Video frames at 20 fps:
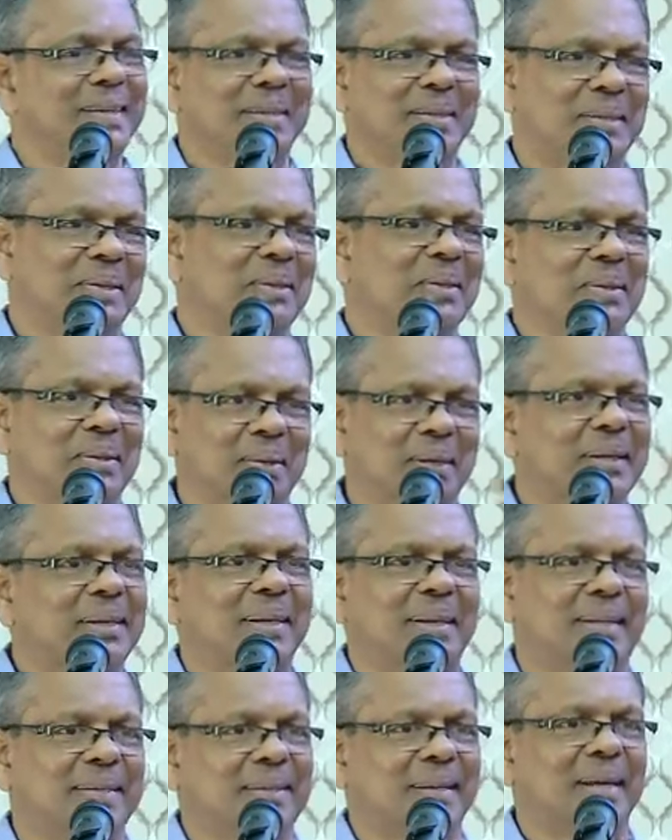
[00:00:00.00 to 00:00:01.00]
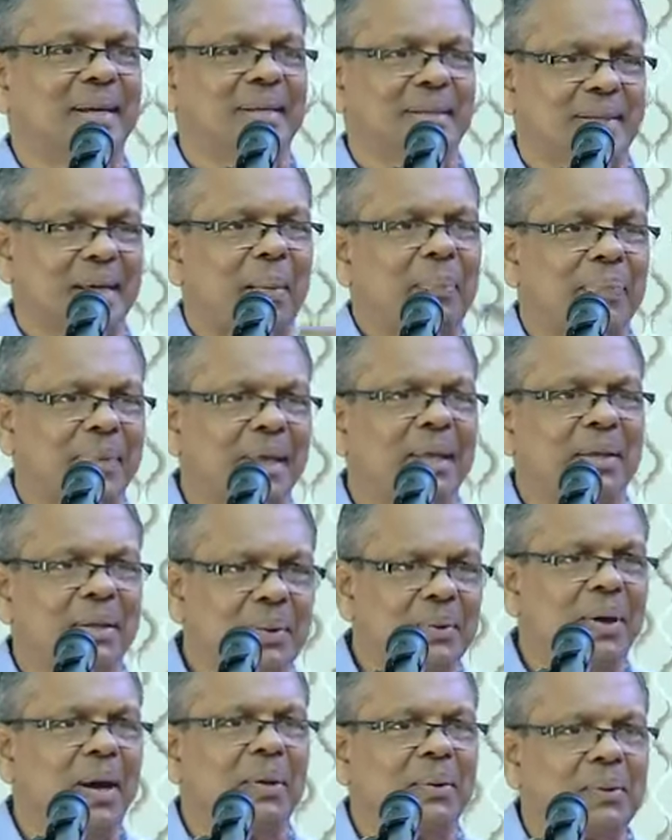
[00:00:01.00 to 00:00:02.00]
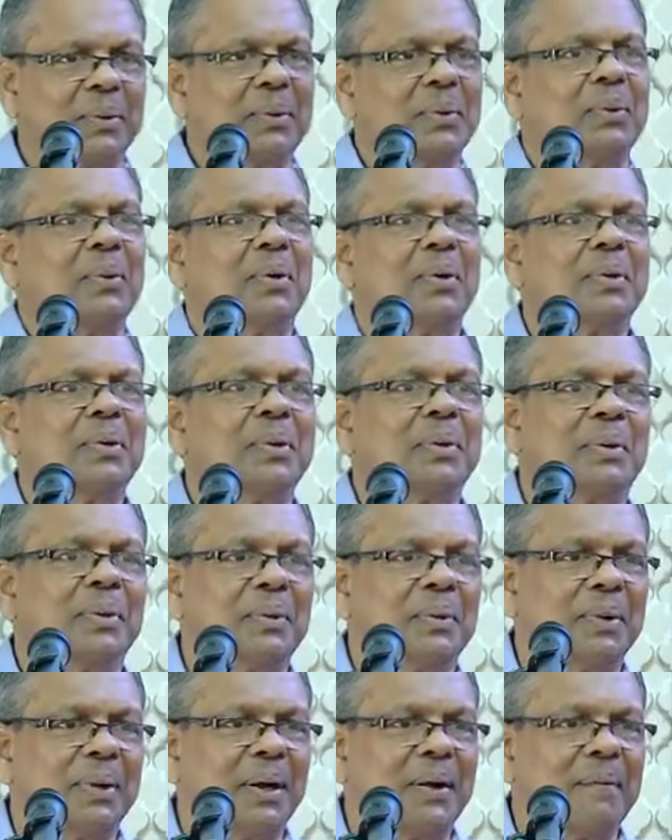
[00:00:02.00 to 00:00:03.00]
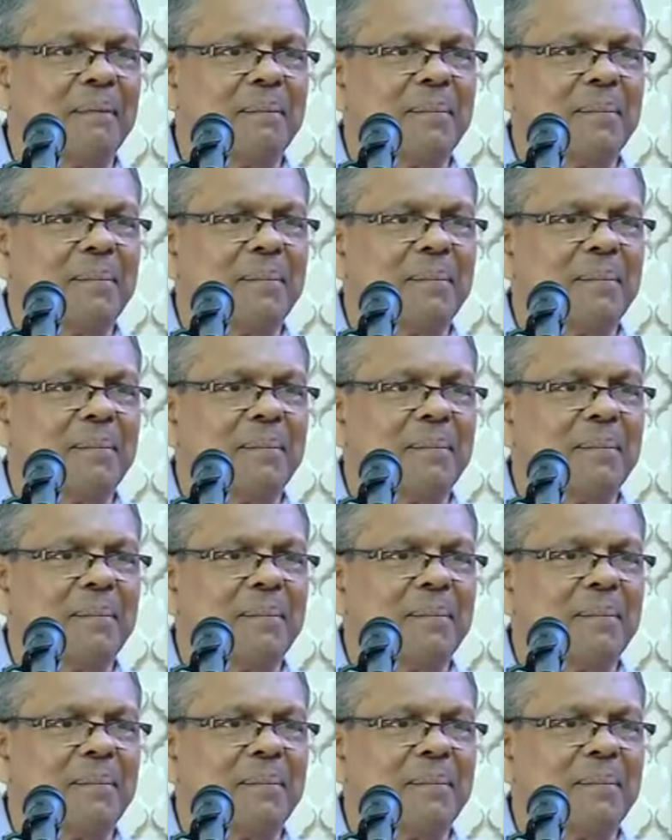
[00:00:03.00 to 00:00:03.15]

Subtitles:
So, it's something you have to do on your own.